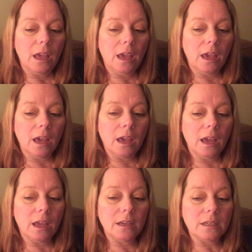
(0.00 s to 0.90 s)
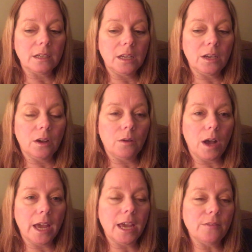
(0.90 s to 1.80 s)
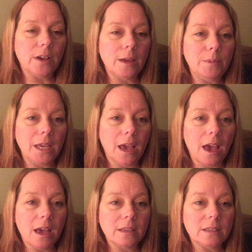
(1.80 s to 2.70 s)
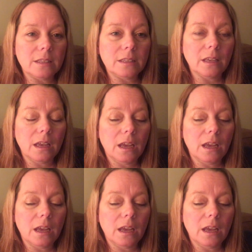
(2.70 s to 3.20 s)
And, you know, I have IBS,